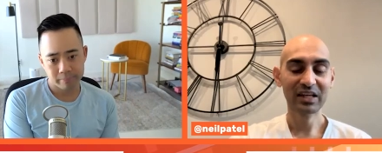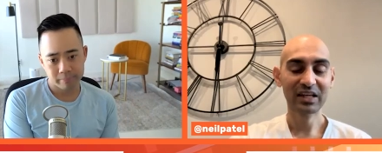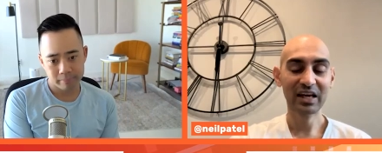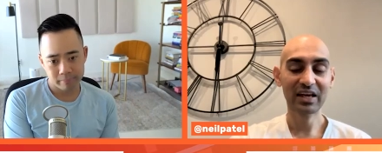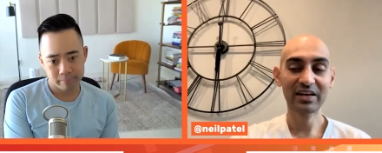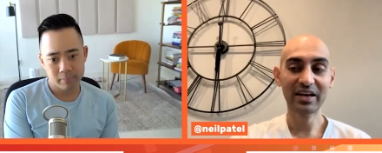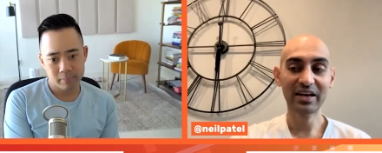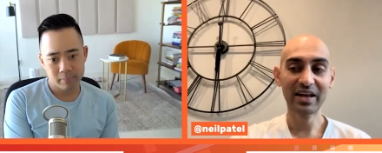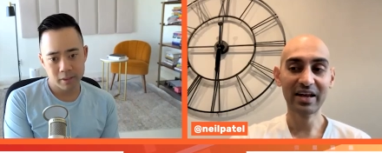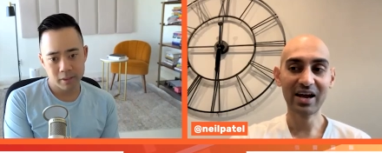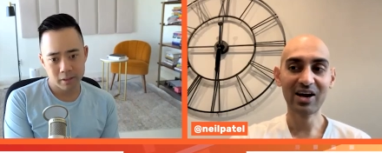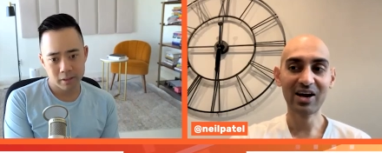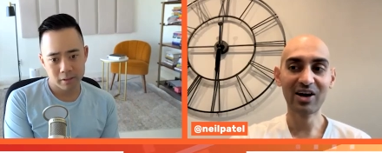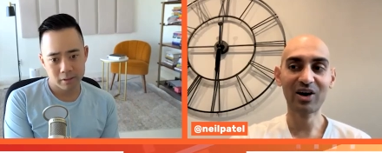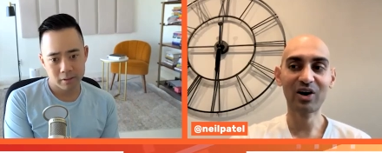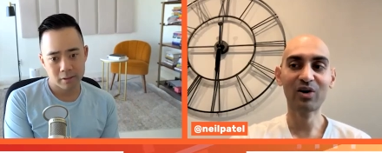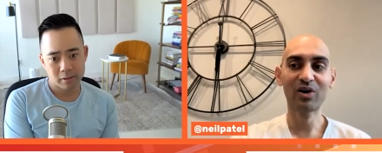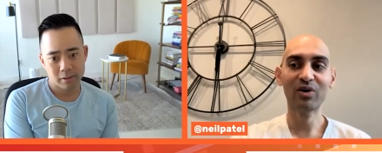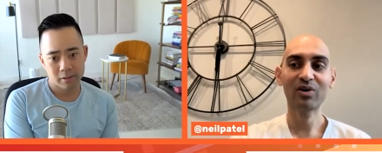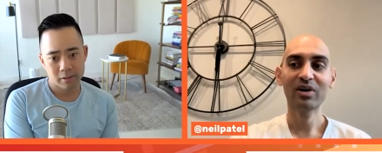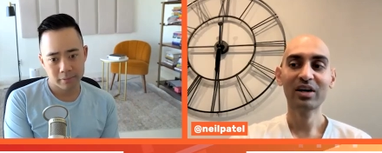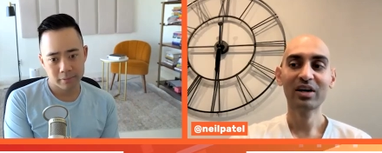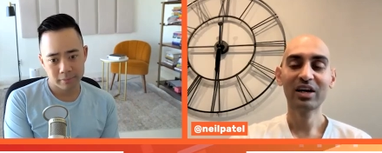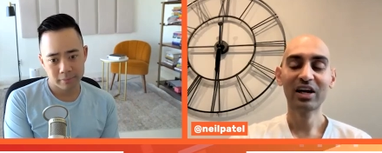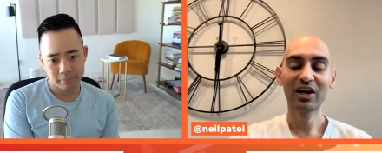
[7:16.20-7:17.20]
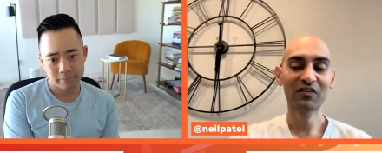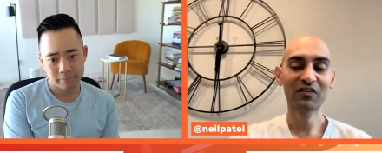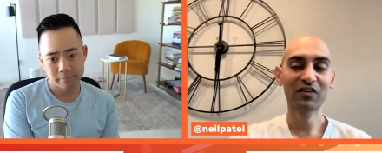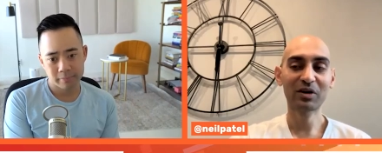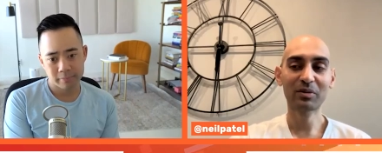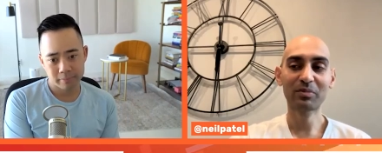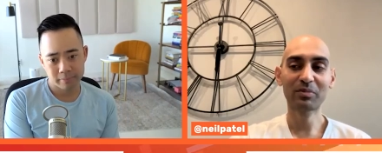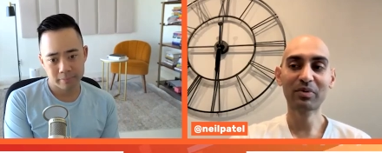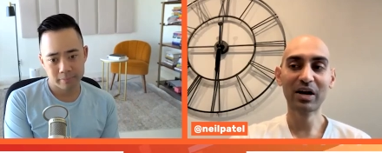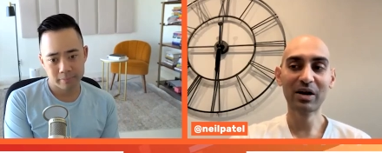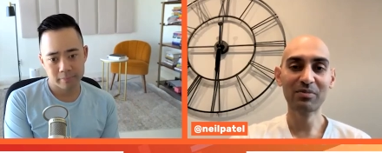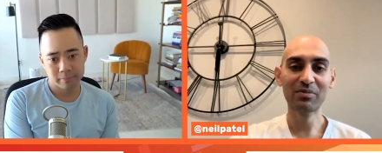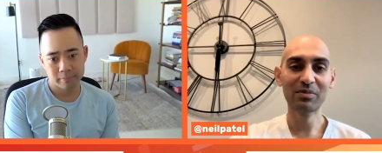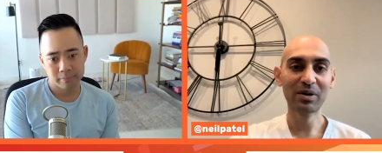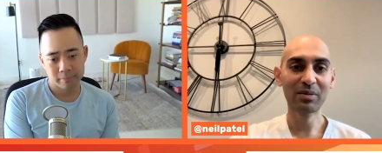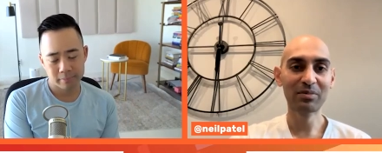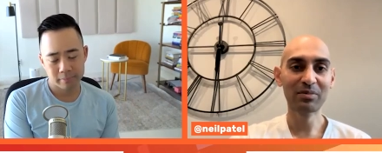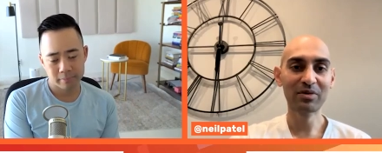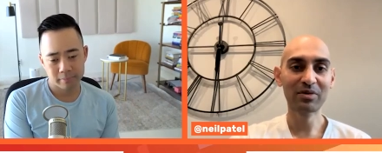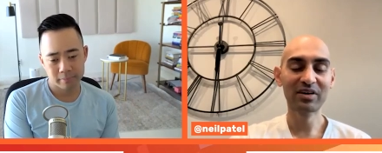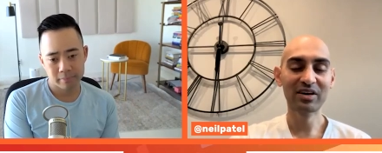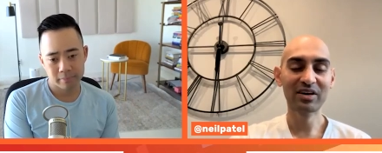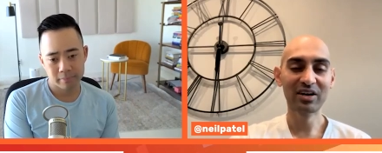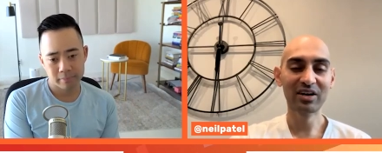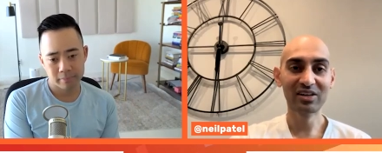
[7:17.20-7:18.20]
Speaker 1: And now, if you're a Prime
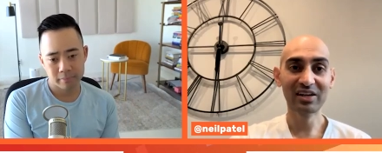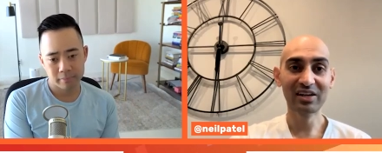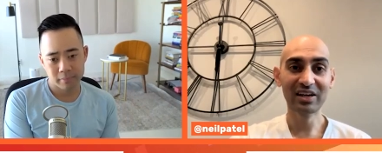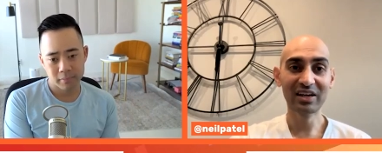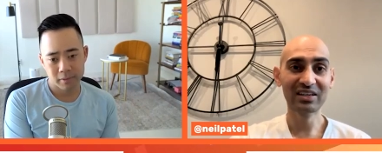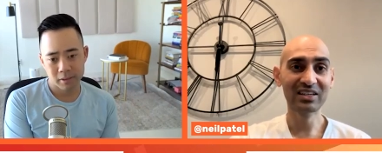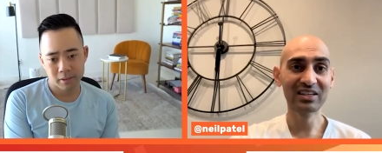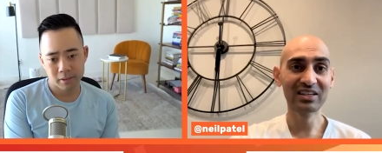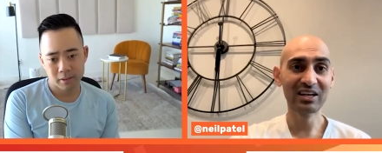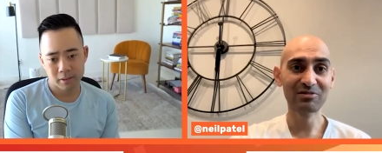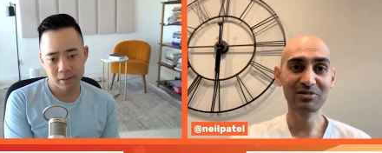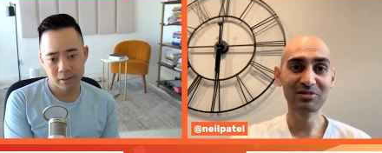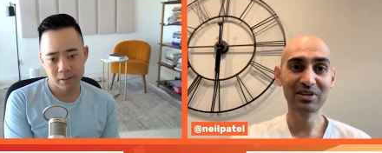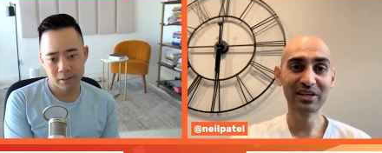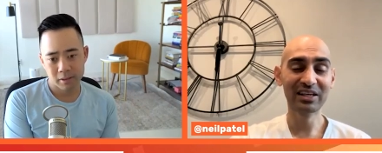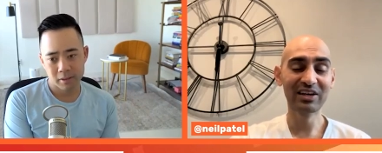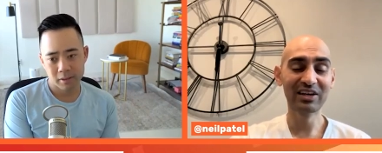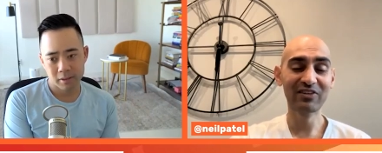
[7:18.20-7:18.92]
member, a lot of times I